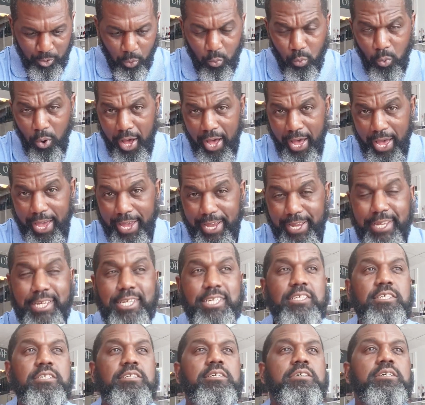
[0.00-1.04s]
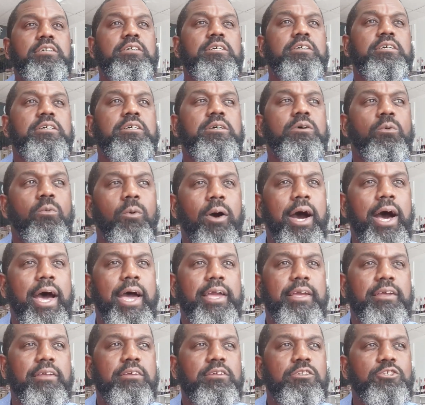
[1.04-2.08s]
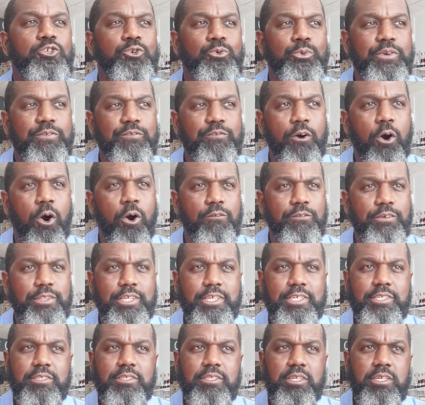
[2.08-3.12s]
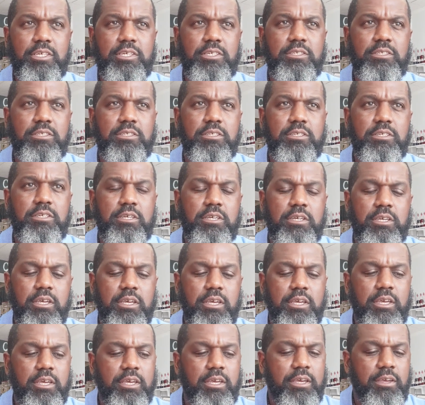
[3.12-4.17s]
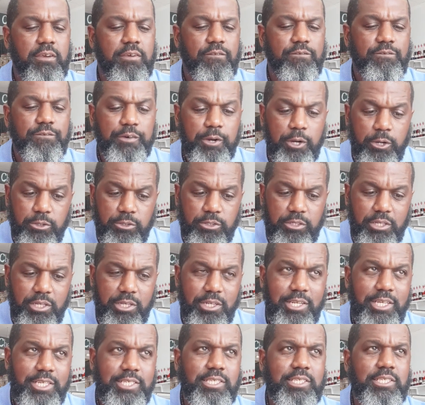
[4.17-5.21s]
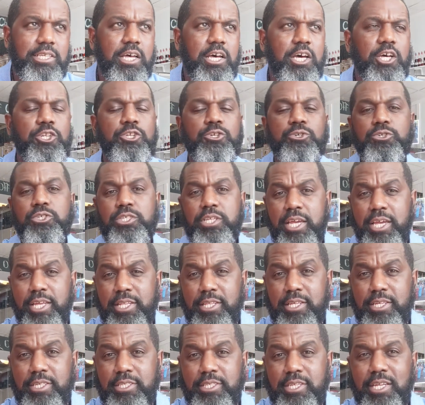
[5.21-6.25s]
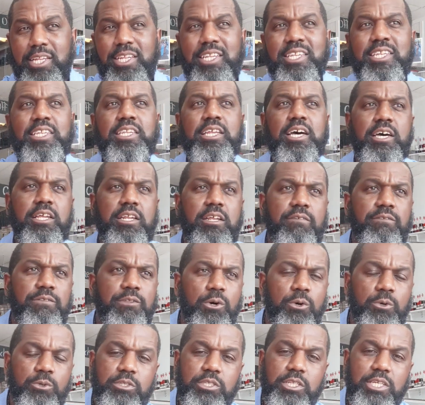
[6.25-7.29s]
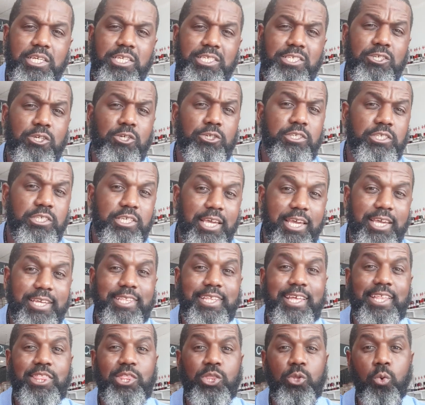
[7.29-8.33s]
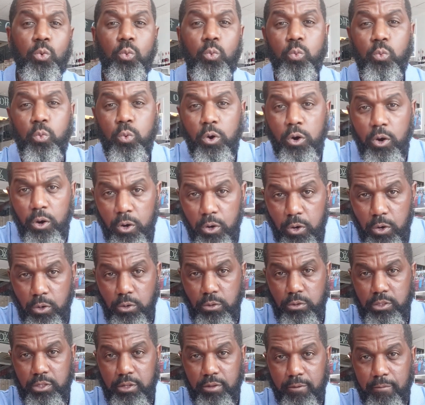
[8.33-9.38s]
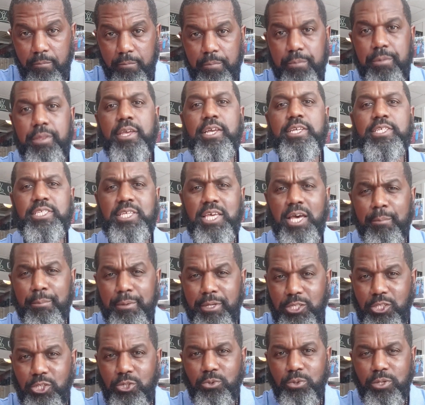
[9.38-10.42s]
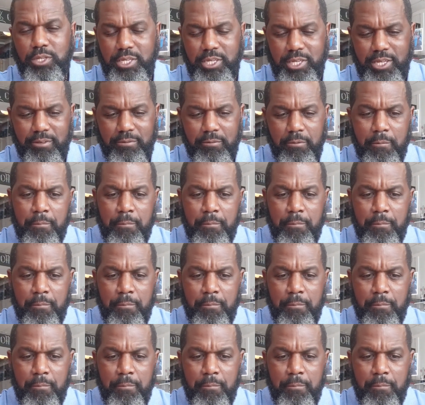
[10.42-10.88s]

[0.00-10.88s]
Why? Why do we fall for these things? First, let's understand this. None of those things are saying that the world is coming to an end.